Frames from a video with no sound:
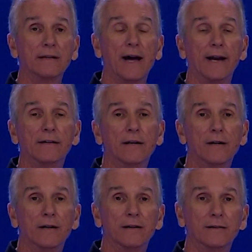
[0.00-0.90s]
nine,
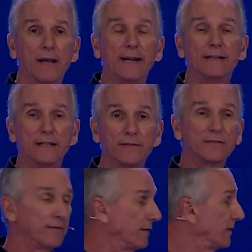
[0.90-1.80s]
nine
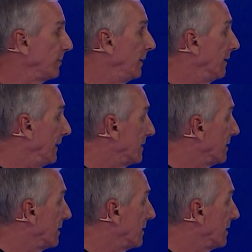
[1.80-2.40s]
gifts of the Spirit.